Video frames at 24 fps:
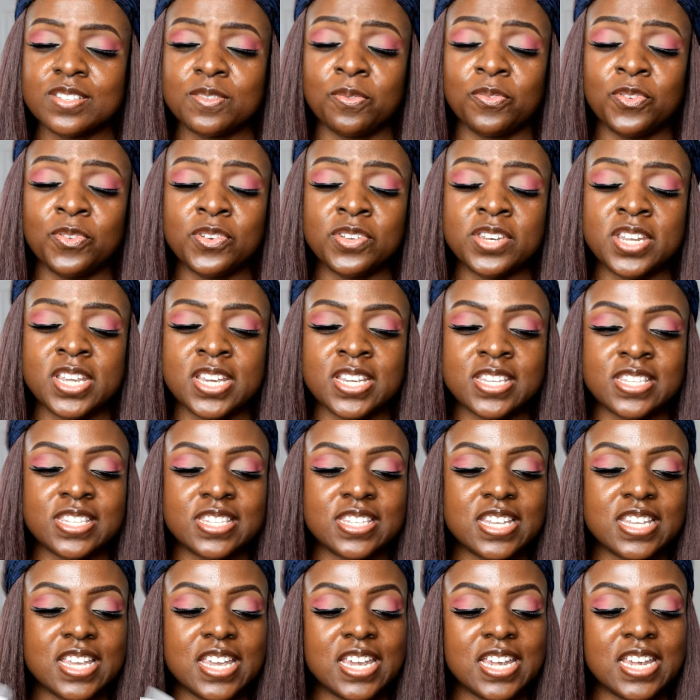a few days
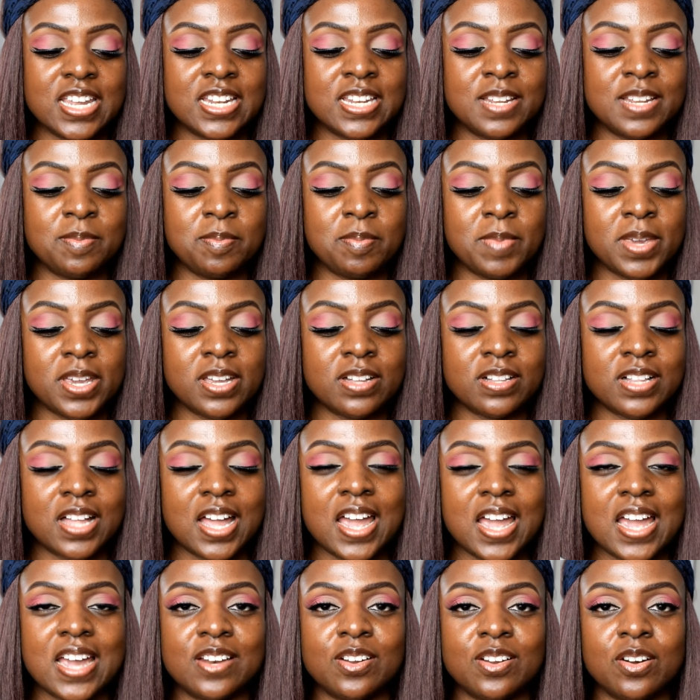in the mail. I
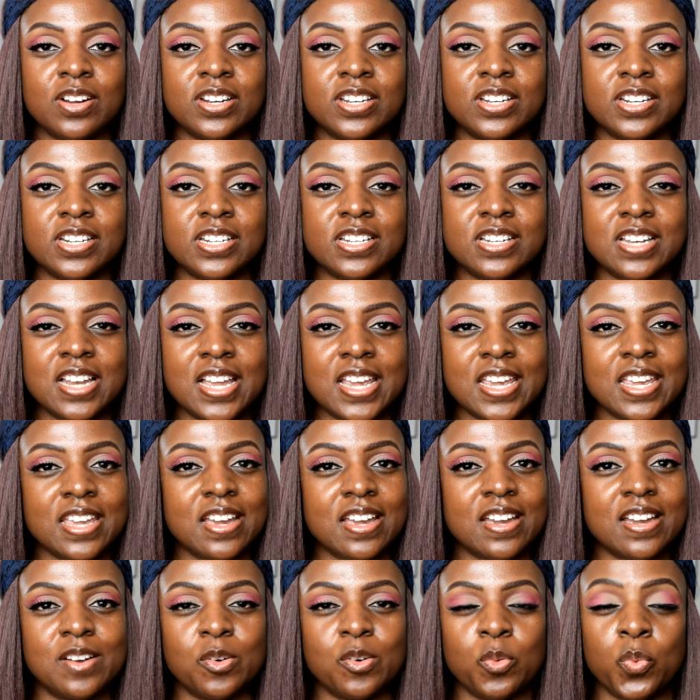had ordered like
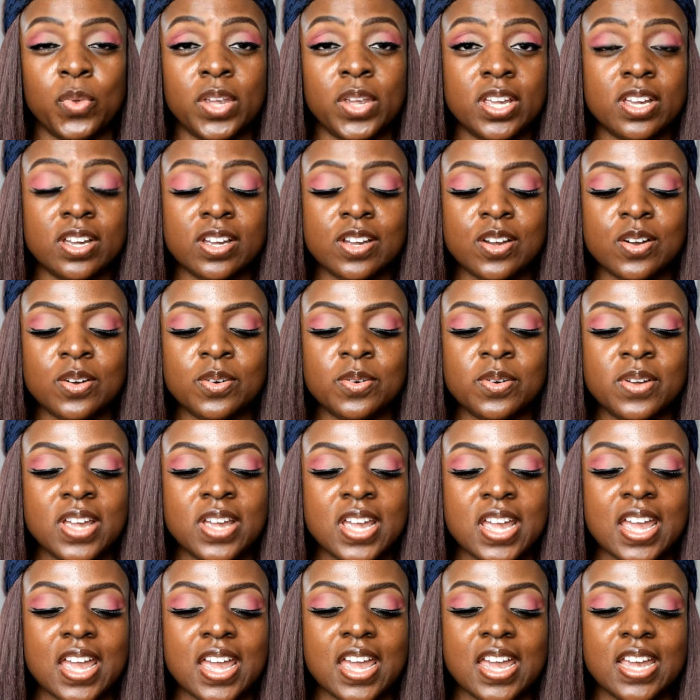a week ago
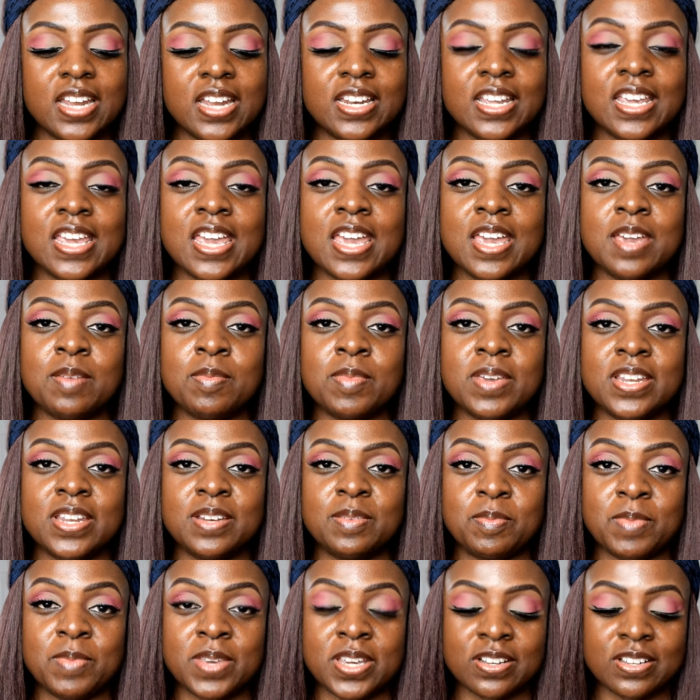and they came in the
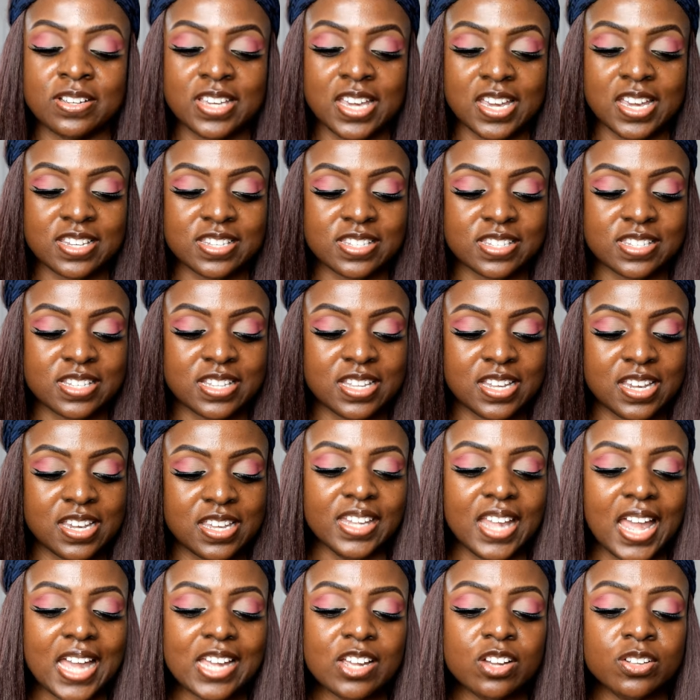mail yesterday.
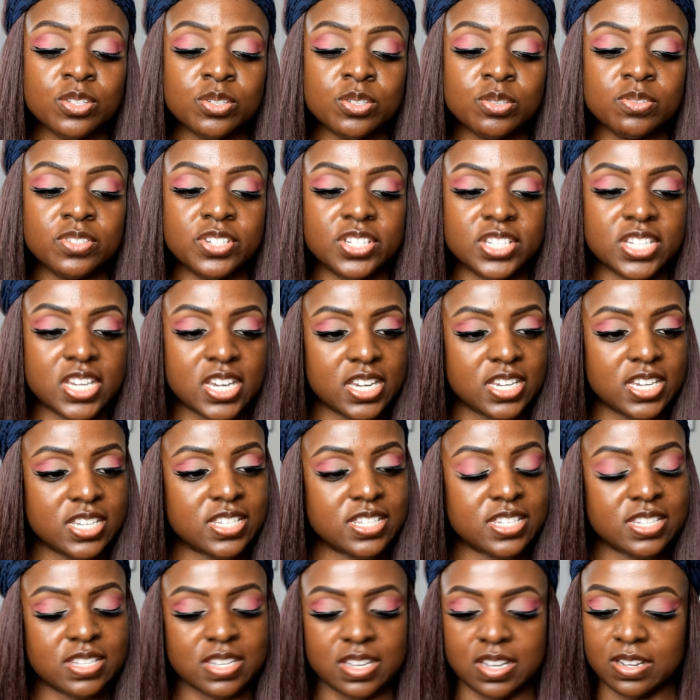I got two
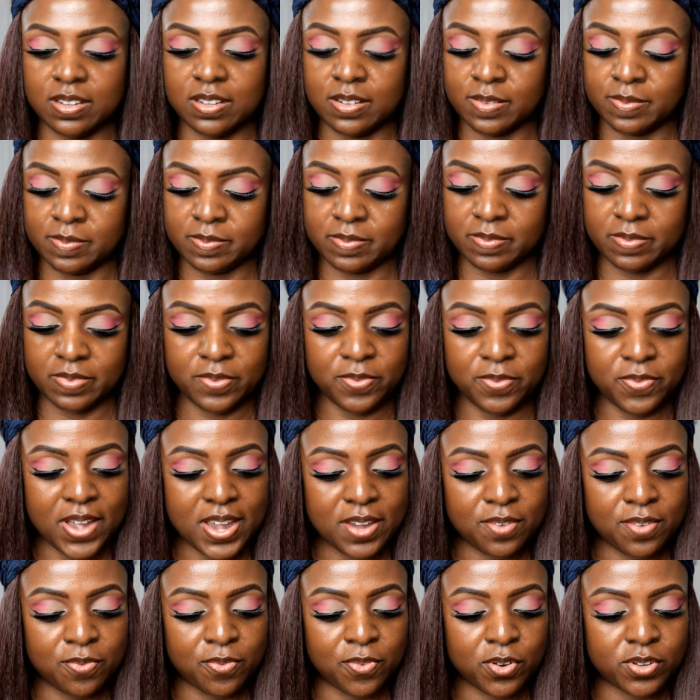shades, um,
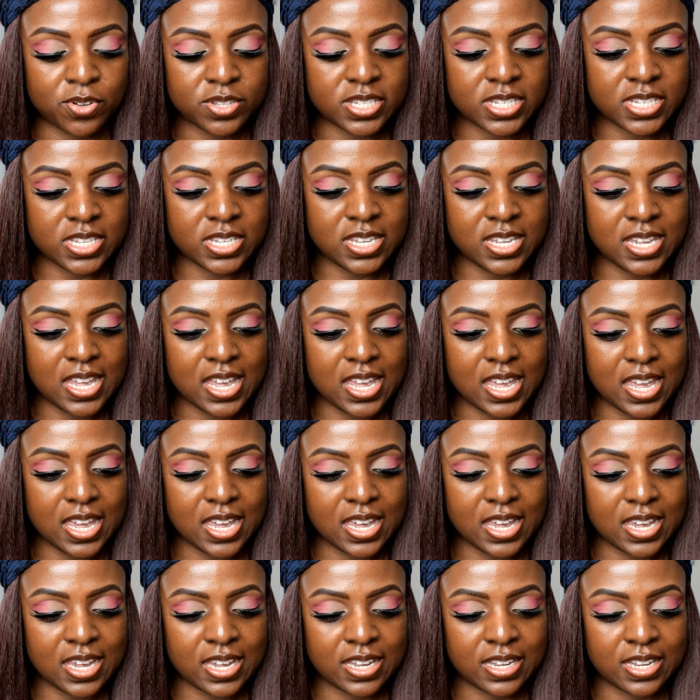540
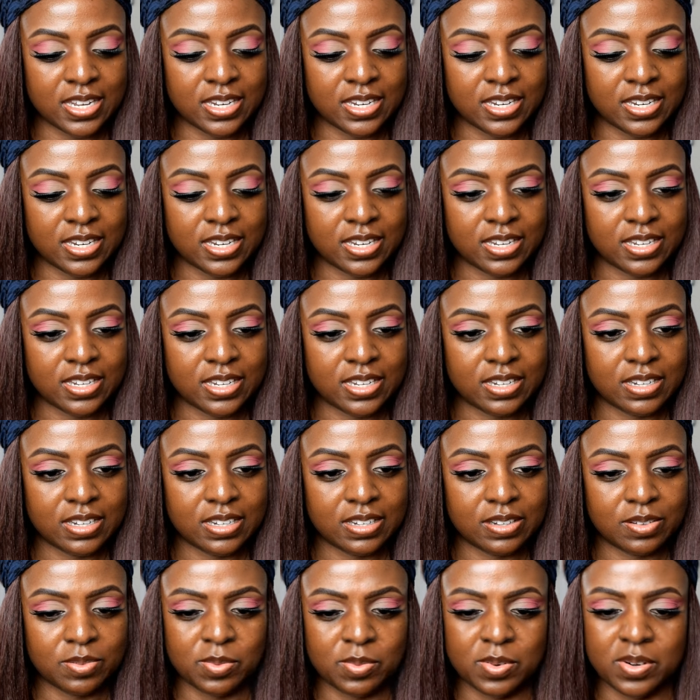and
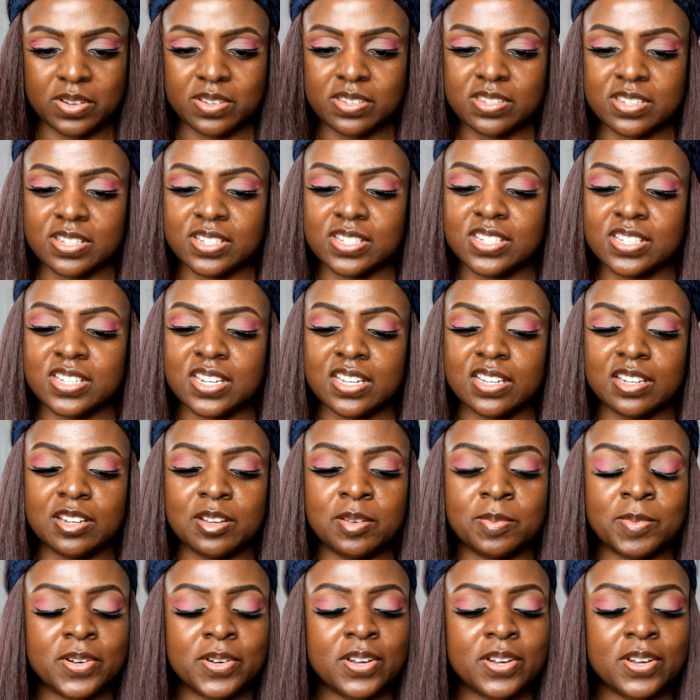the shade number